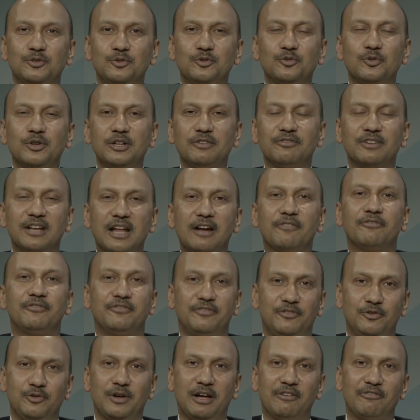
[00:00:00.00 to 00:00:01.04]
You don't even have
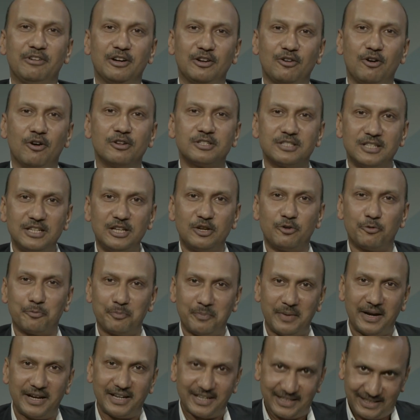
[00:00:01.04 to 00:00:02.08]
to have a costly
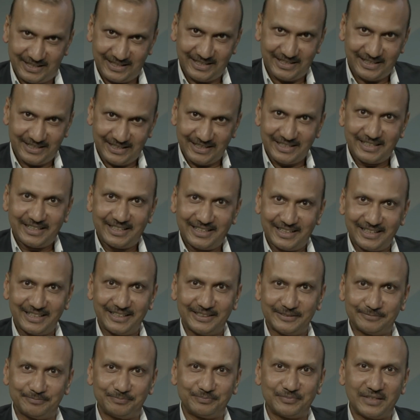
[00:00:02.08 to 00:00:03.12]
equipment
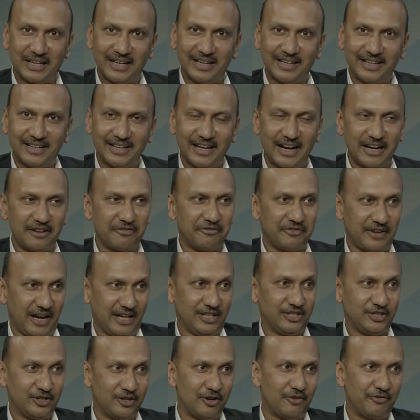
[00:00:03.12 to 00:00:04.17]
at a
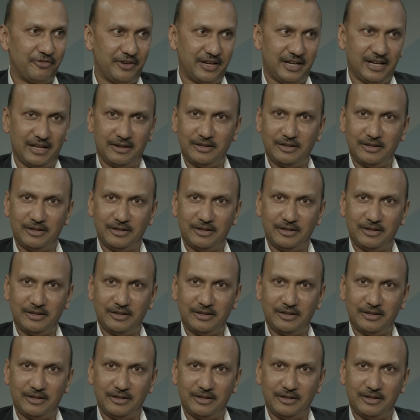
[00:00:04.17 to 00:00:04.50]
fraction of it.